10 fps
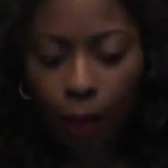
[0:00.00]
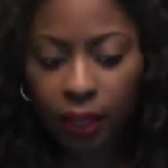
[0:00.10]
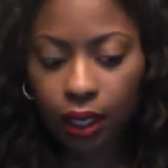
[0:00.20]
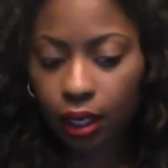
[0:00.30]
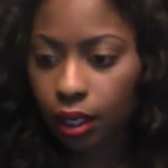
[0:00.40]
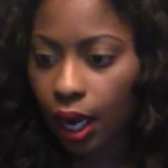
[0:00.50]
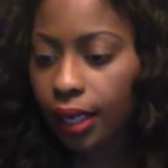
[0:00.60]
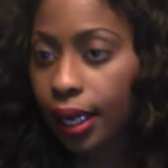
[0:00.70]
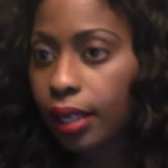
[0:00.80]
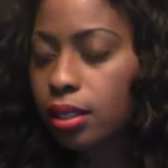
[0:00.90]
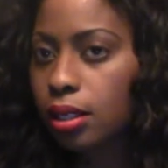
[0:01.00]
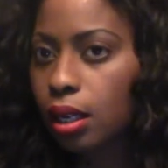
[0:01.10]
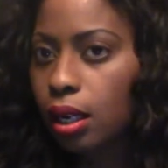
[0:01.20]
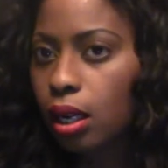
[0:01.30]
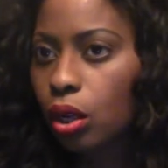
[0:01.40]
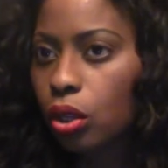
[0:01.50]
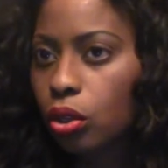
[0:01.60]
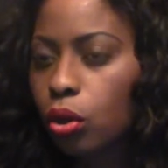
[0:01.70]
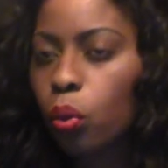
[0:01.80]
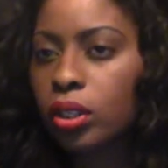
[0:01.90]
coming in against
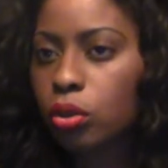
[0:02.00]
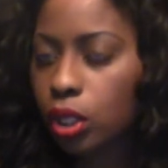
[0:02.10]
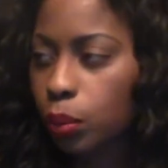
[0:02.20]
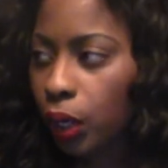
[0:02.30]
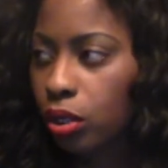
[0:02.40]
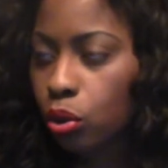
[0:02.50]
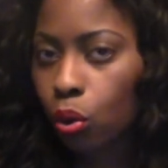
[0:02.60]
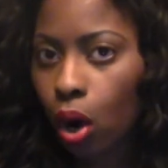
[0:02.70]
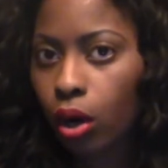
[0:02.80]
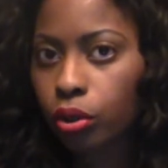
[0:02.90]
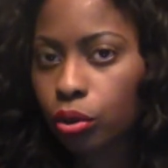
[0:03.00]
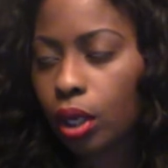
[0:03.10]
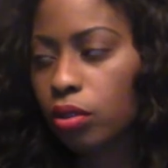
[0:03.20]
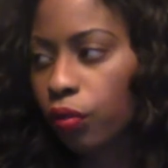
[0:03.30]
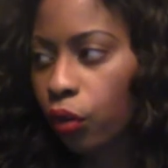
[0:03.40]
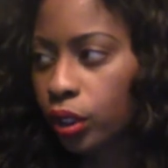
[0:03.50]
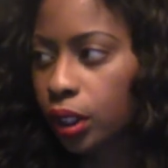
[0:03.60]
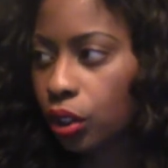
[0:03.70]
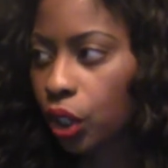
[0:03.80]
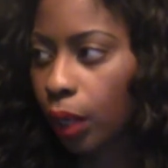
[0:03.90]
the Windsor Express, who are 2014
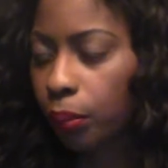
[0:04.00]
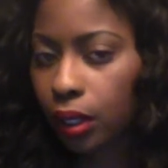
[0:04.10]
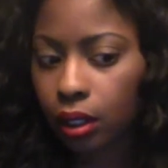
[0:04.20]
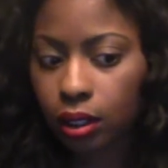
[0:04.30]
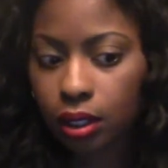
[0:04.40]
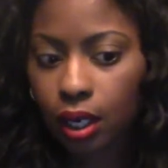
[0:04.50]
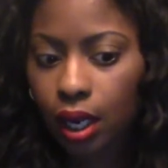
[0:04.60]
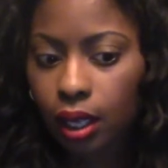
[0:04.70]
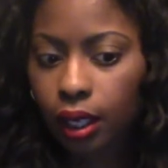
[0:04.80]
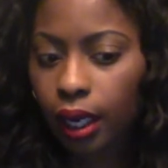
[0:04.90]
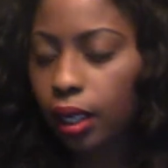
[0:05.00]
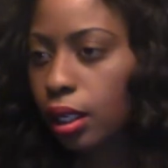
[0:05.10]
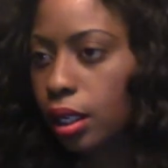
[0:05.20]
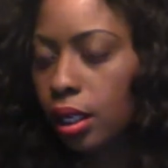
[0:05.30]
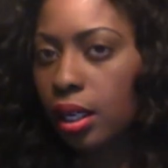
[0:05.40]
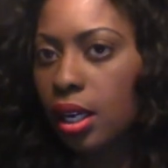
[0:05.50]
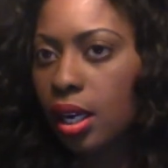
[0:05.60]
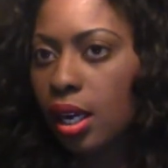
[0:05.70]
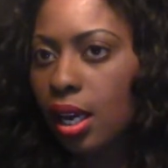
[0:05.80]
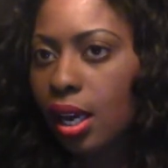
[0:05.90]
champions, like,
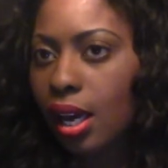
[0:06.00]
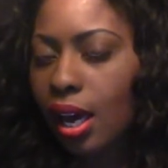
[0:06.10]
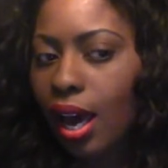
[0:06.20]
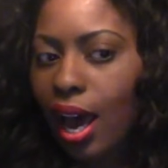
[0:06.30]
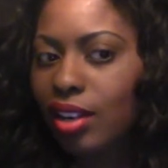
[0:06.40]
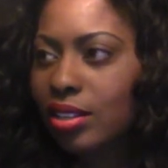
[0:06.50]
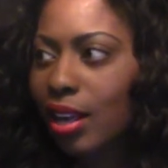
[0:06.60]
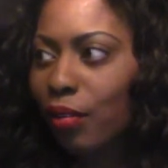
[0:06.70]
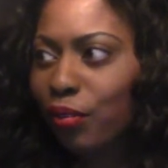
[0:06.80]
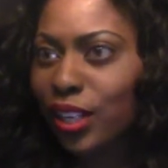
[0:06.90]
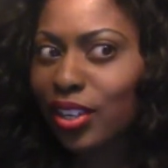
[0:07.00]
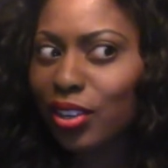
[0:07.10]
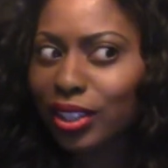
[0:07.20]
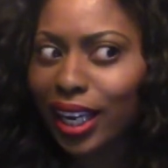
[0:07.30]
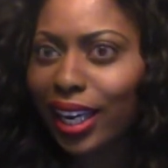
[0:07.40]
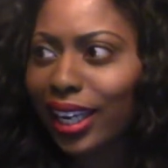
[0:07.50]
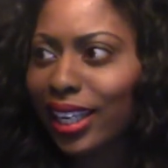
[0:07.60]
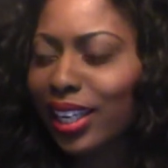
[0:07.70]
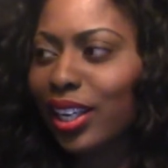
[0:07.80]
how does that feel? Like,